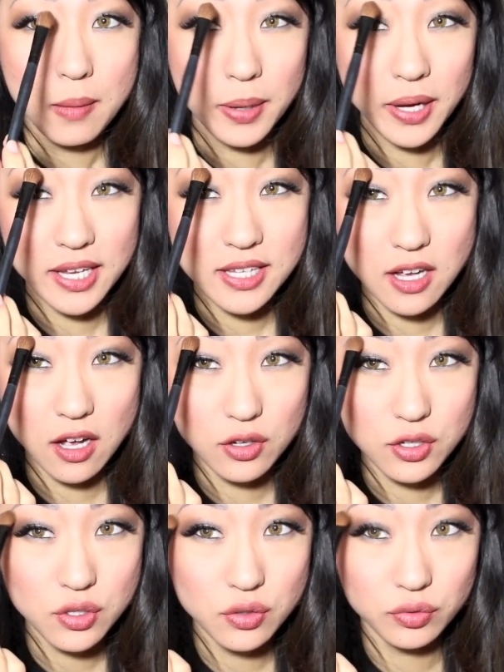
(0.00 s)
but it's
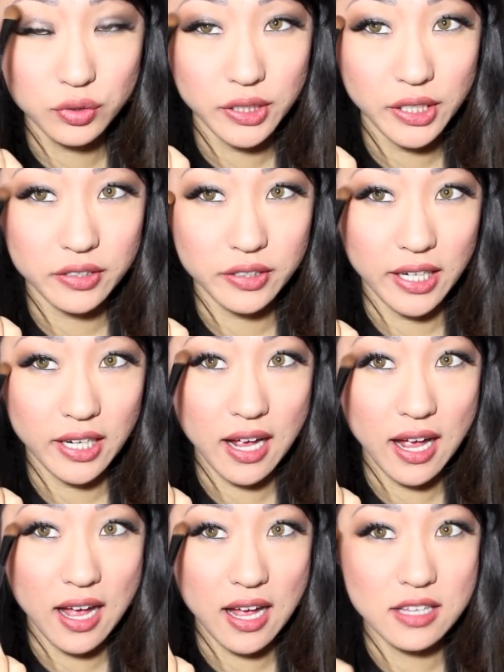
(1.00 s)
also really great
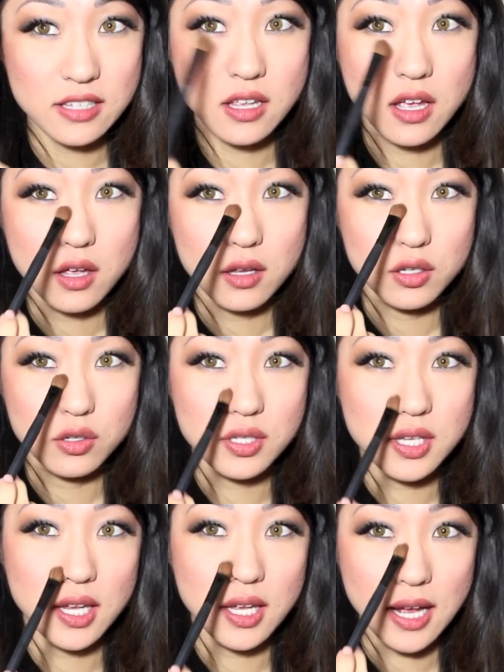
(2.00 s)
as
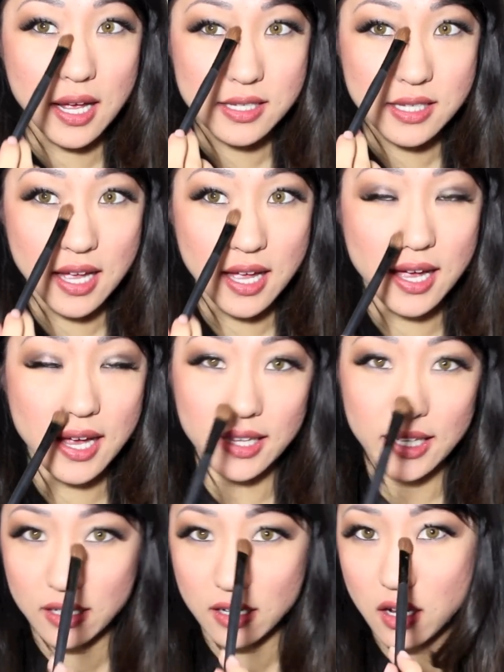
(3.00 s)
using it as a
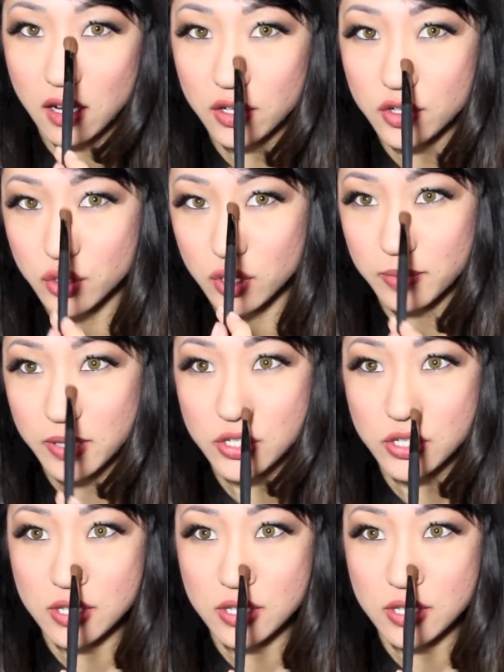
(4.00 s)
highlight and contour brush.